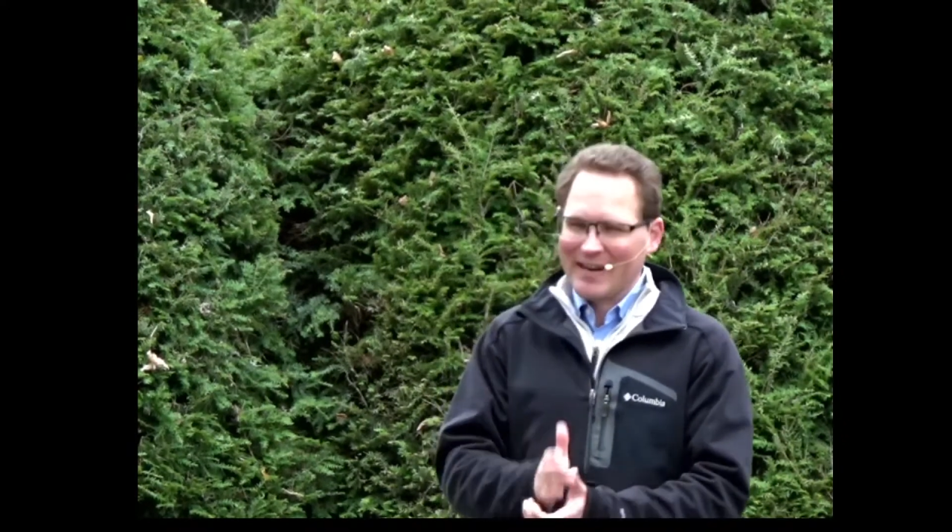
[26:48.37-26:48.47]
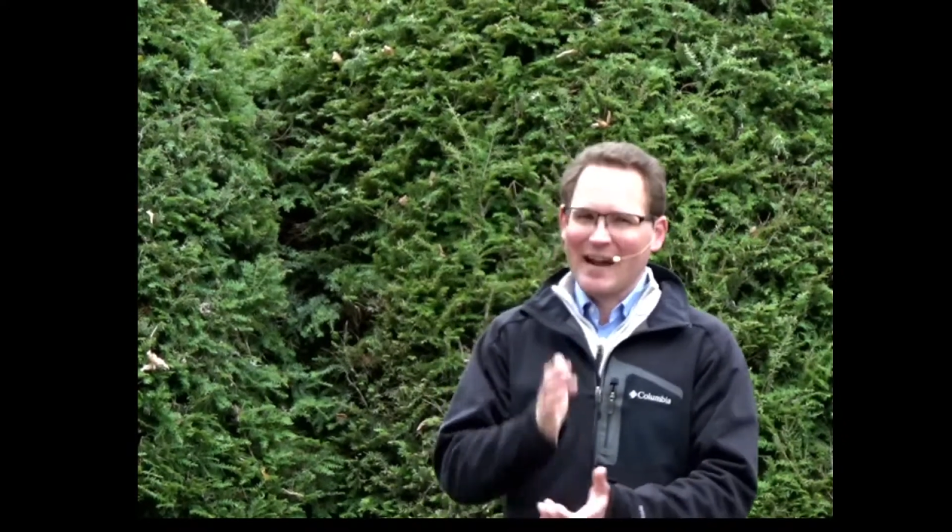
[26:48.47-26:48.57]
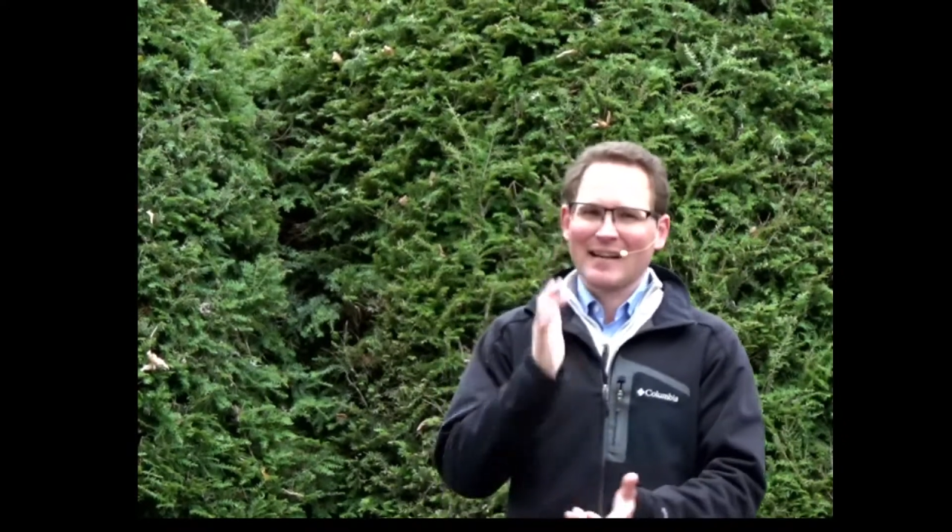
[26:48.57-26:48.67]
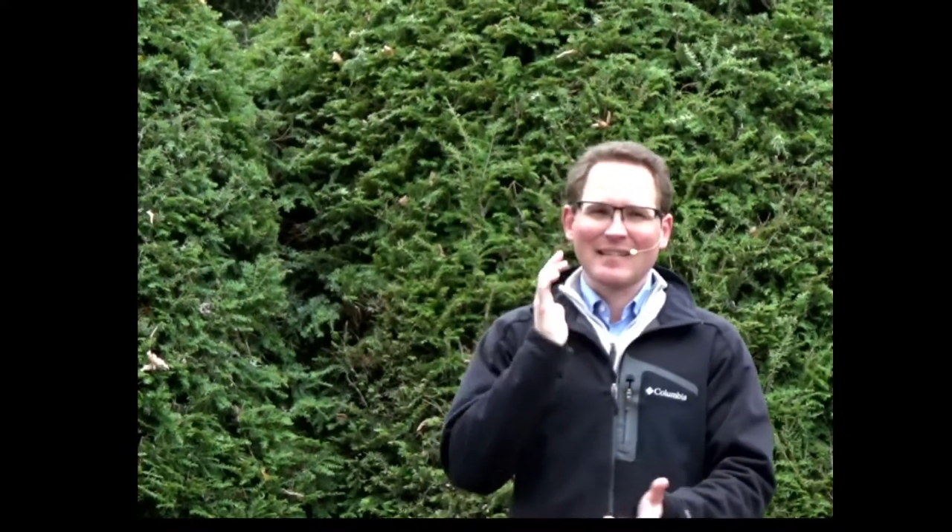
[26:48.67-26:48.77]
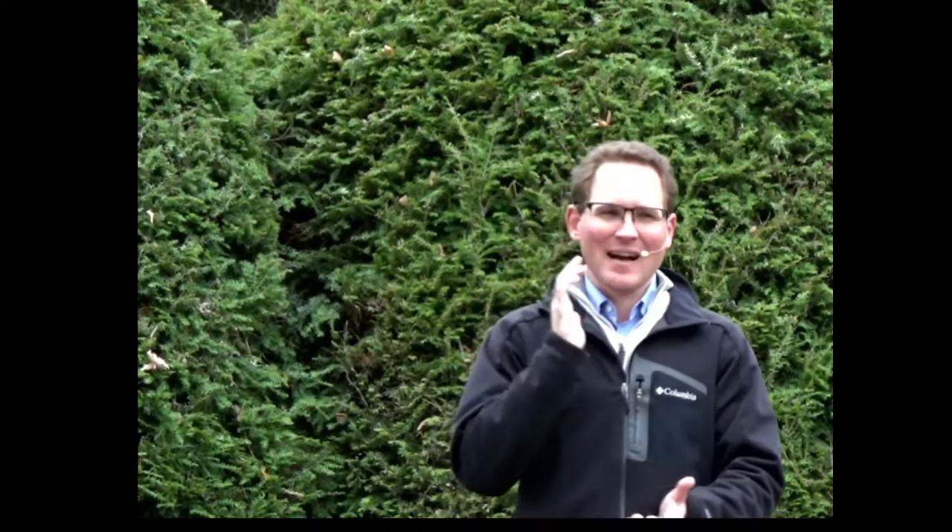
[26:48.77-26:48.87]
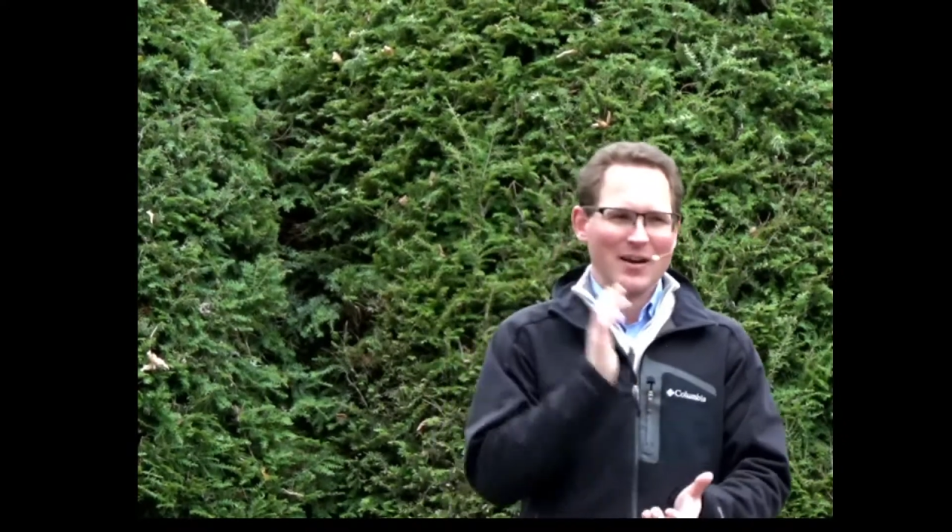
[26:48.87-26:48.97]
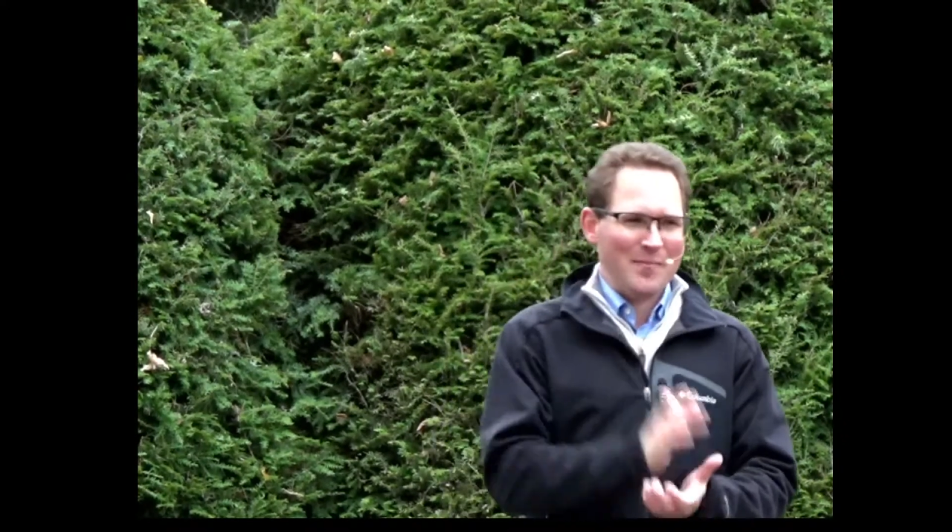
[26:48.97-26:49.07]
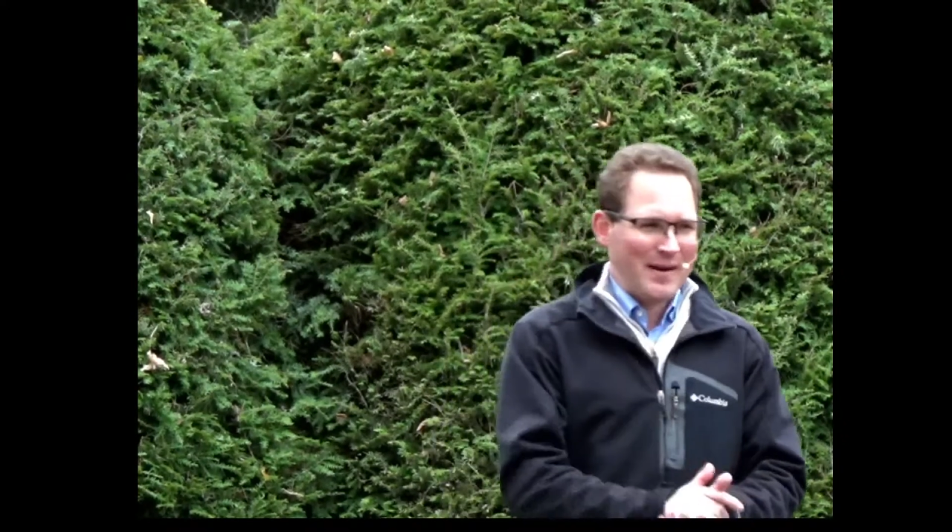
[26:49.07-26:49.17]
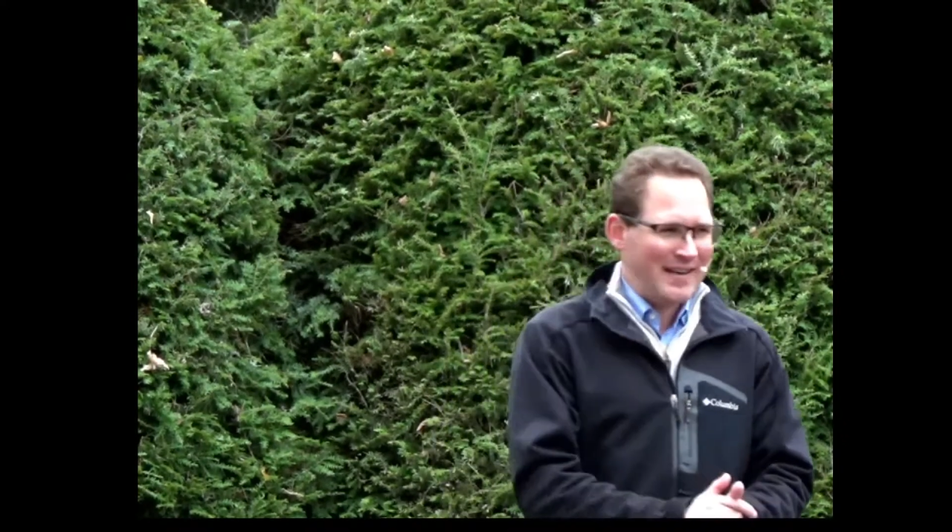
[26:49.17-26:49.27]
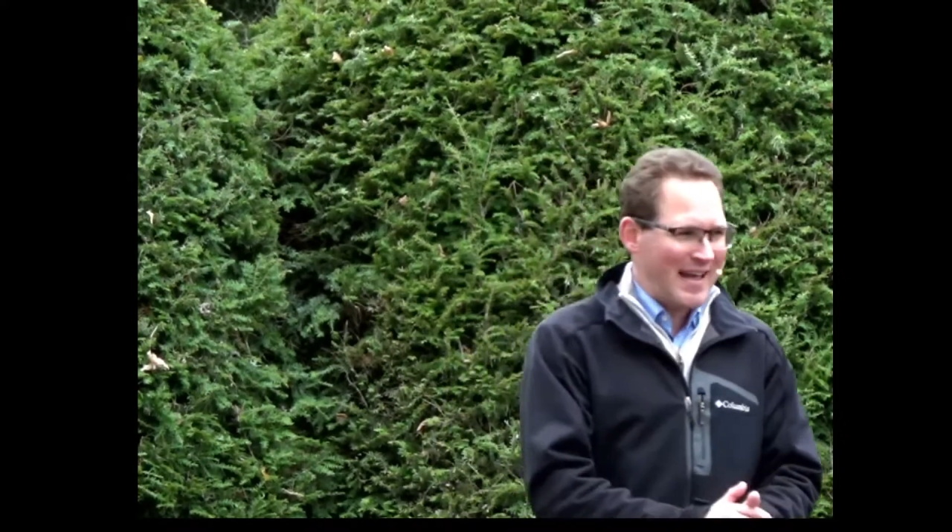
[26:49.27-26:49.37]
9 o'clock on
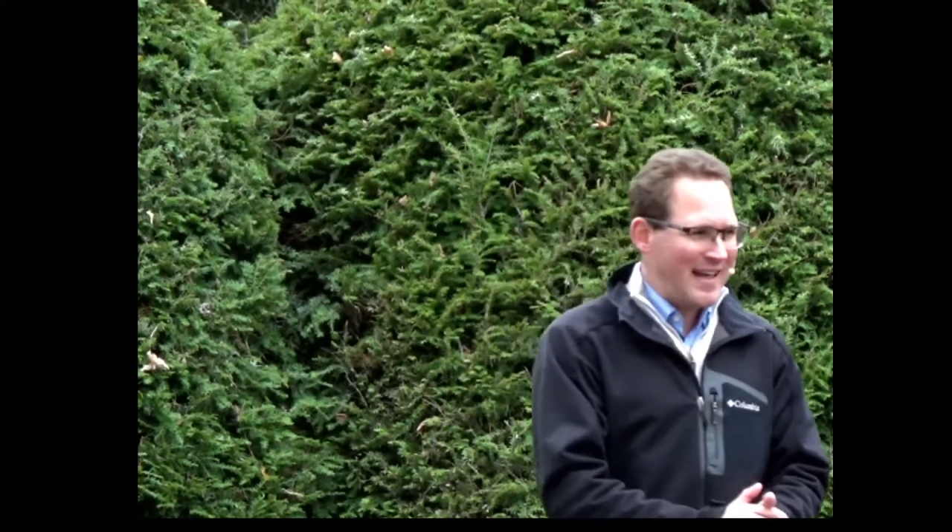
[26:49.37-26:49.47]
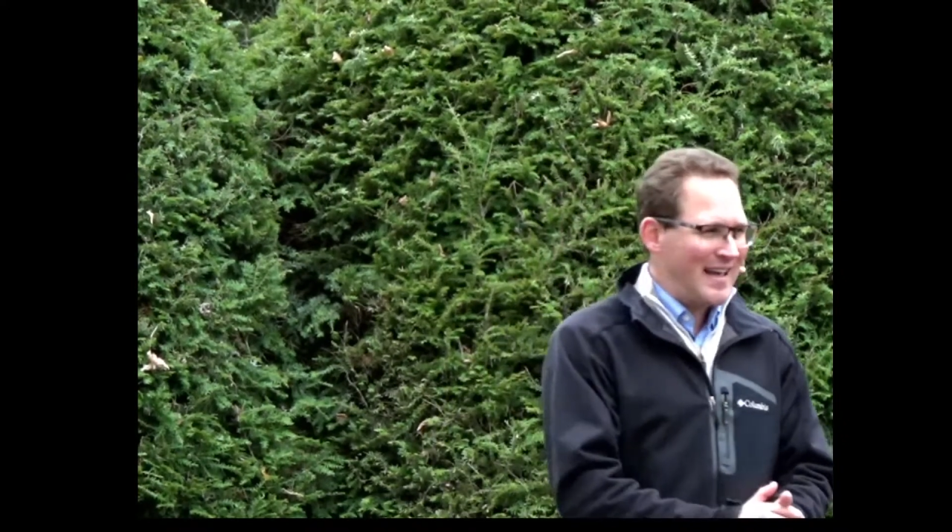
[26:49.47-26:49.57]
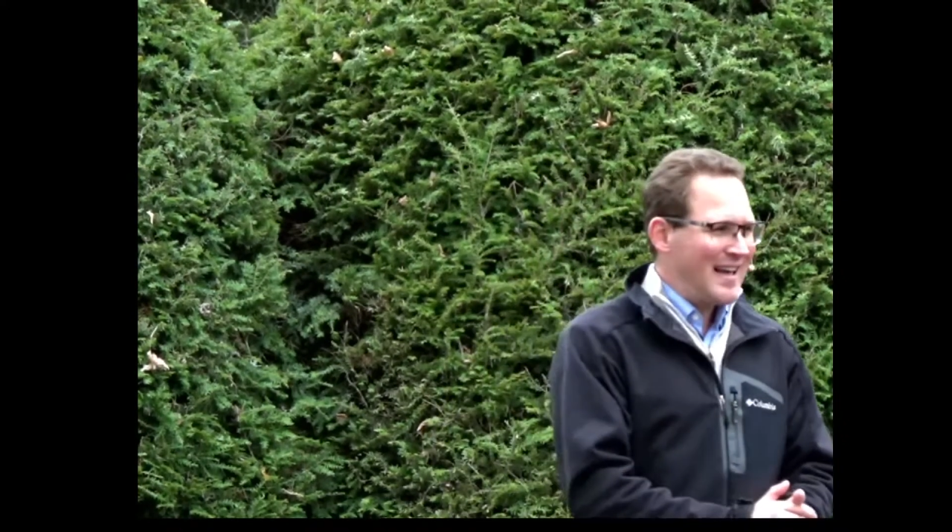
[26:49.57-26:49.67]
Monday,